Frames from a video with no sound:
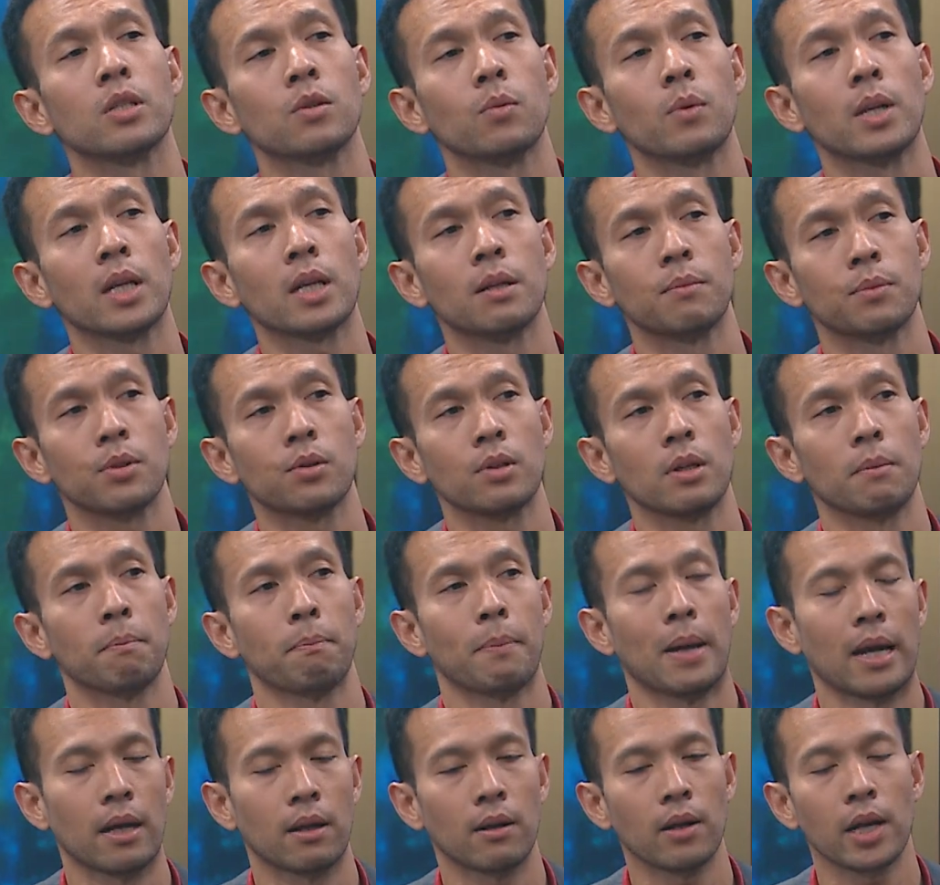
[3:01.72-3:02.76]
when it comes to
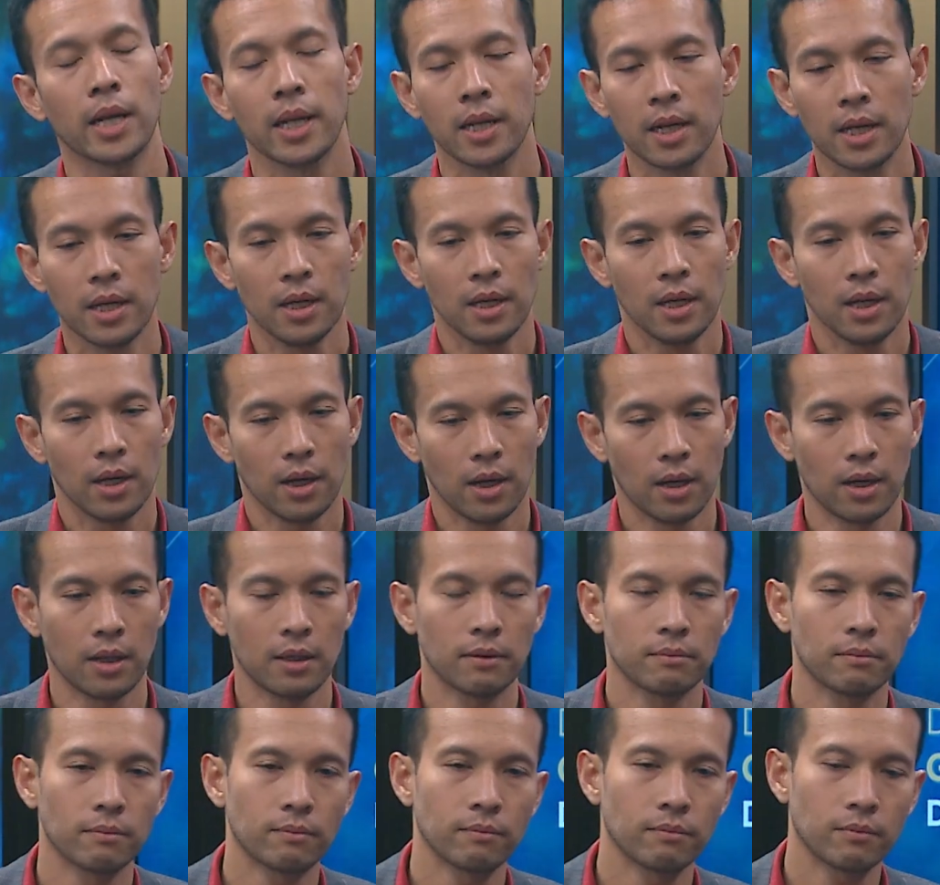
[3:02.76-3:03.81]
impact, right?
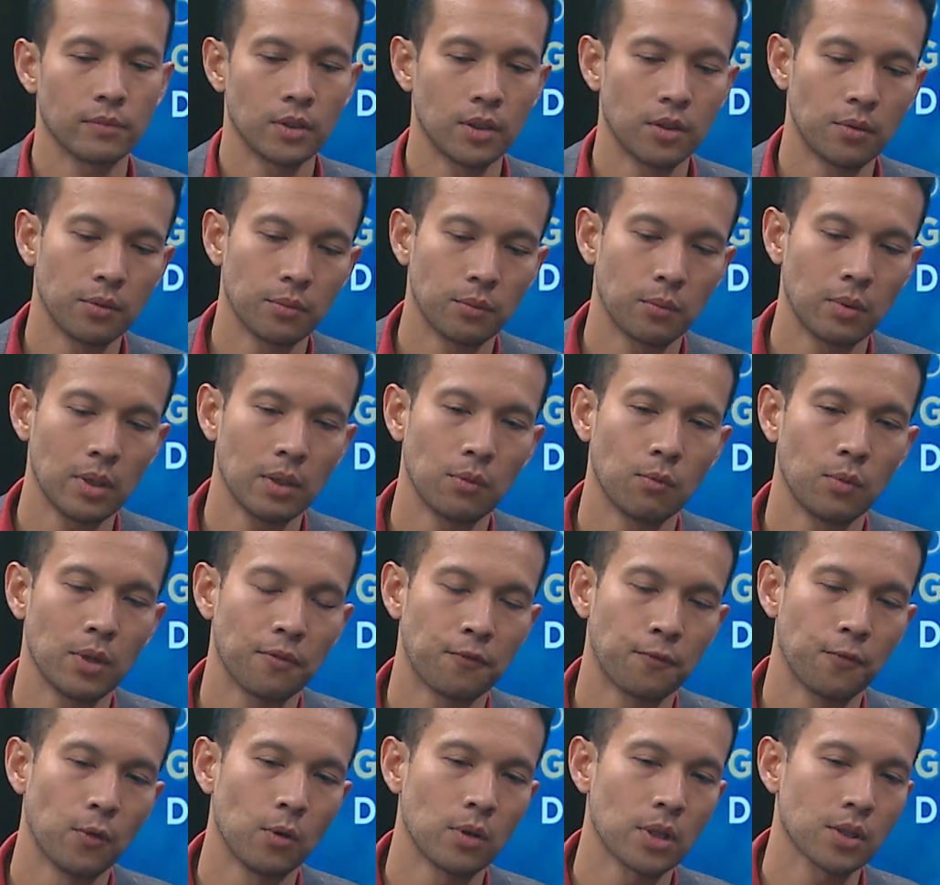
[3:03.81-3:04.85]
You know, we
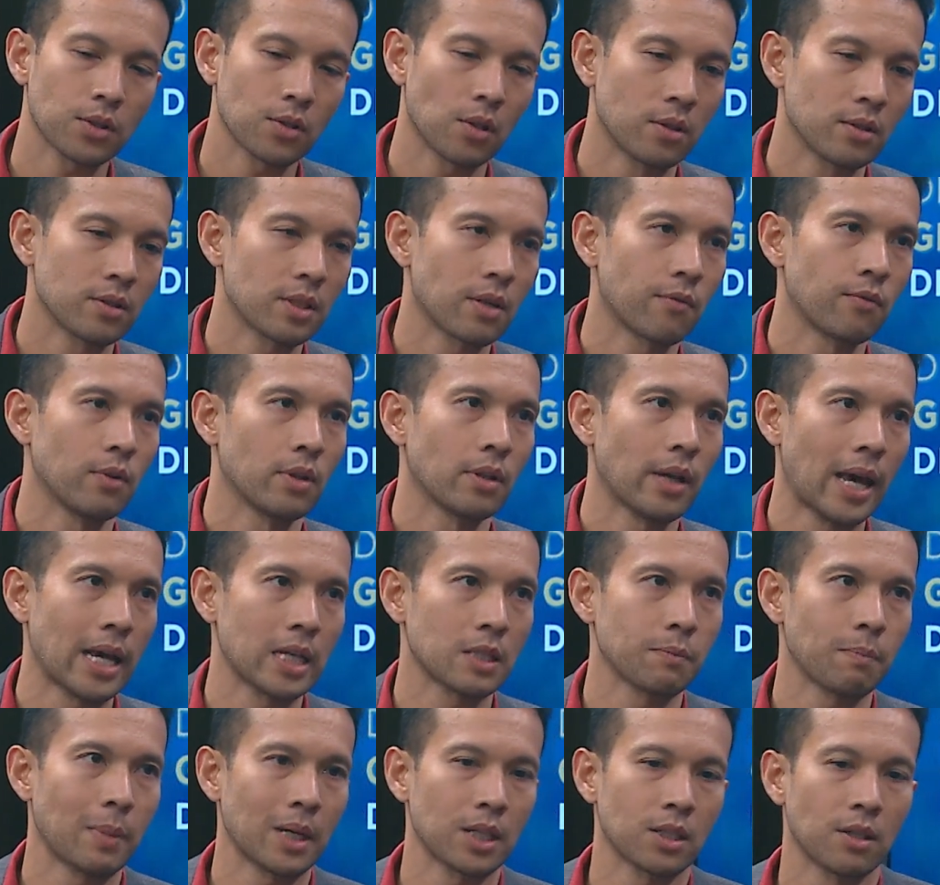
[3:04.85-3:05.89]
focused on several
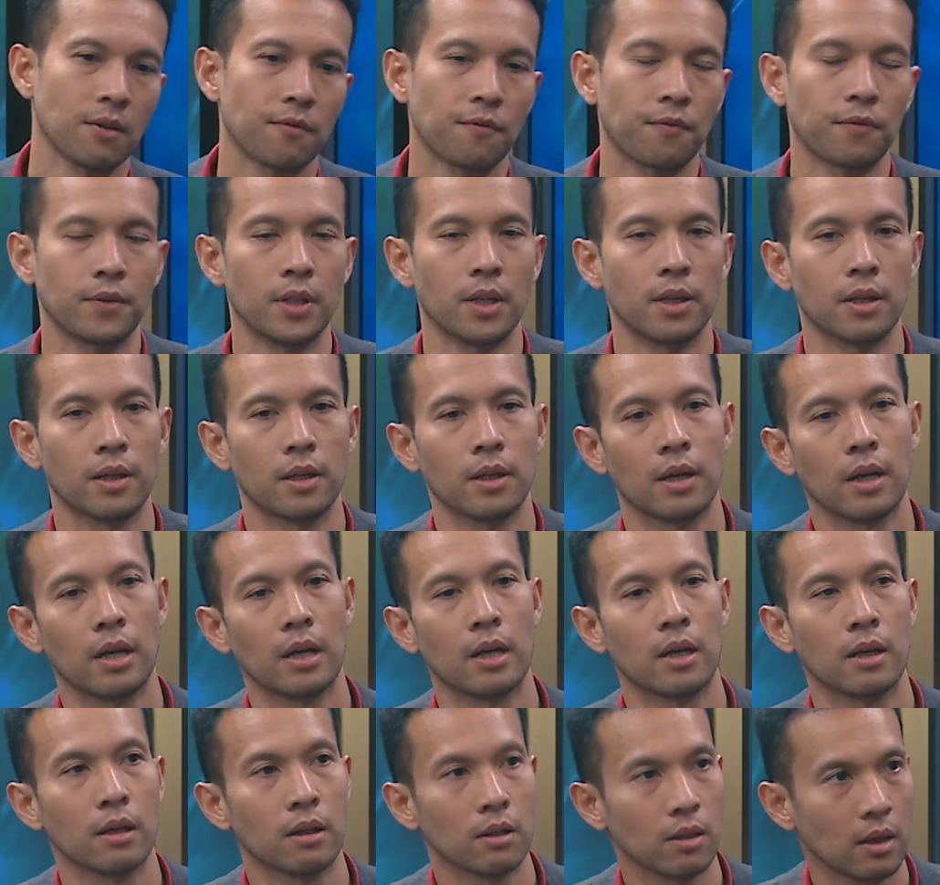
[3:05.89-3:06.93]
aspects of the
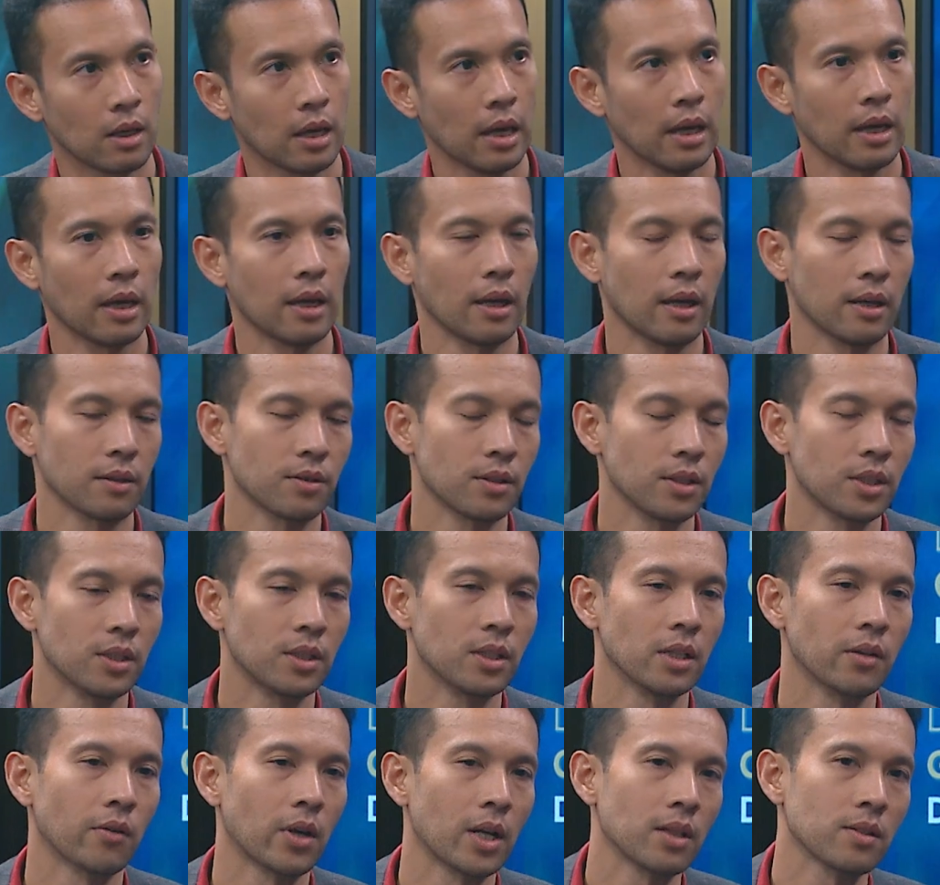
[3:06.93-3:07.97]

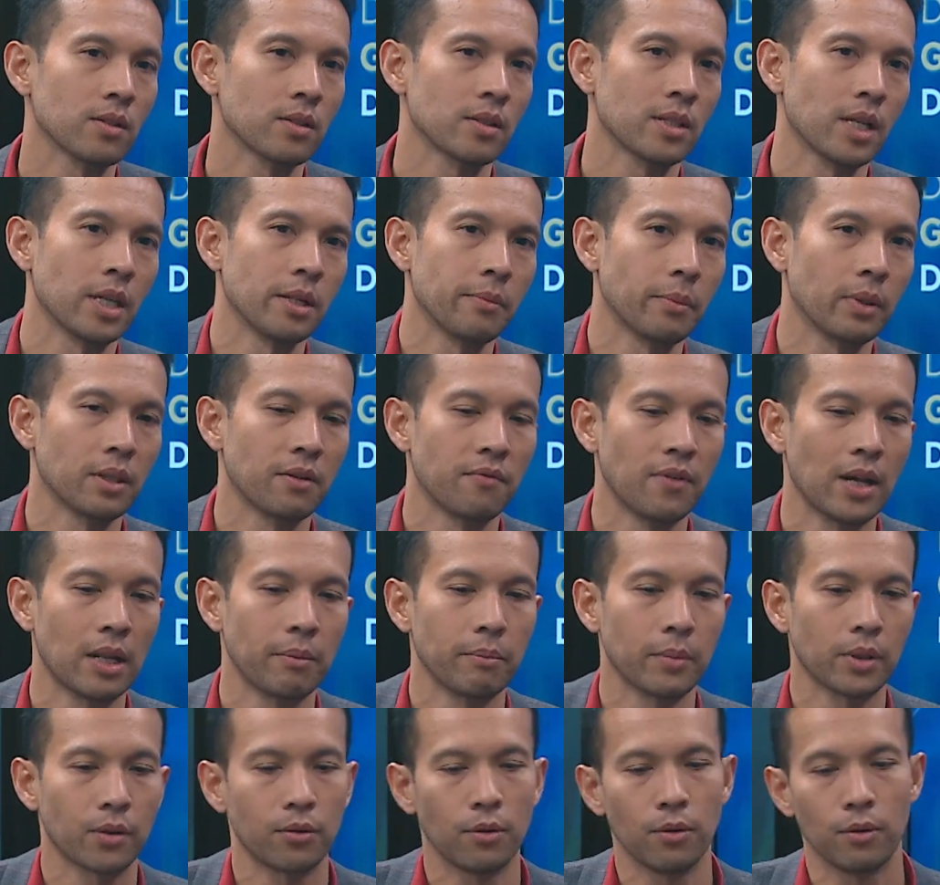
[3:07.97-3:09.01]
SDG, right, Sustainable
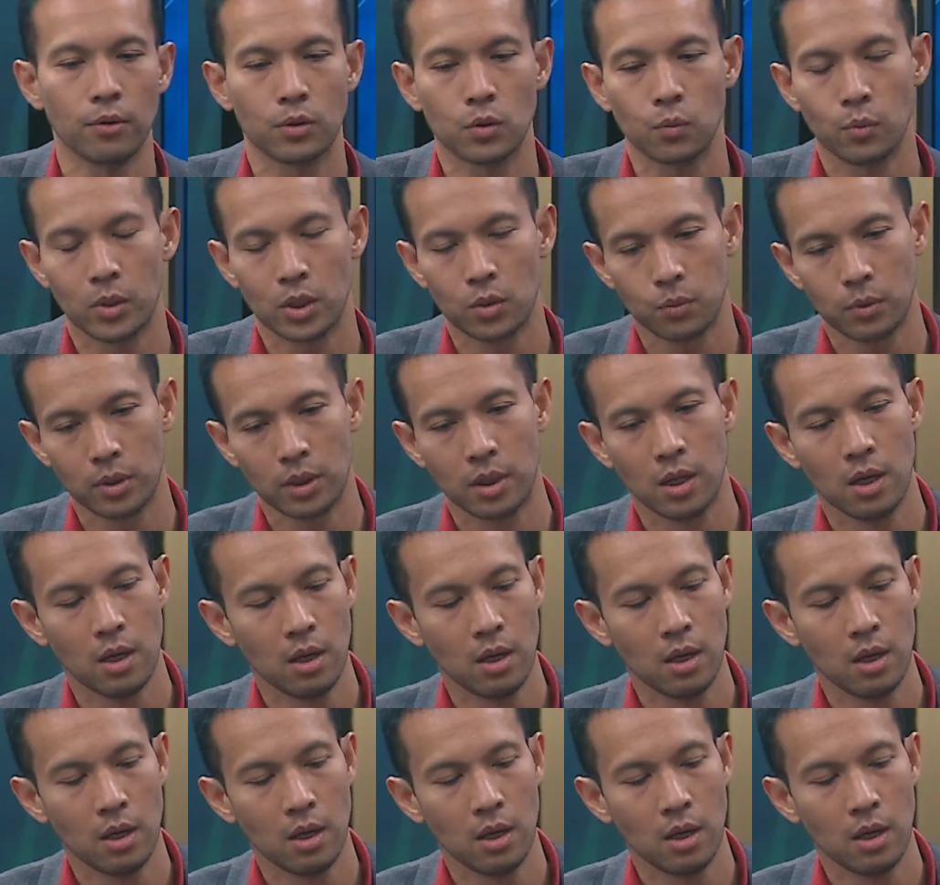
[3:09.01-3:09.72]
Development Goals, which were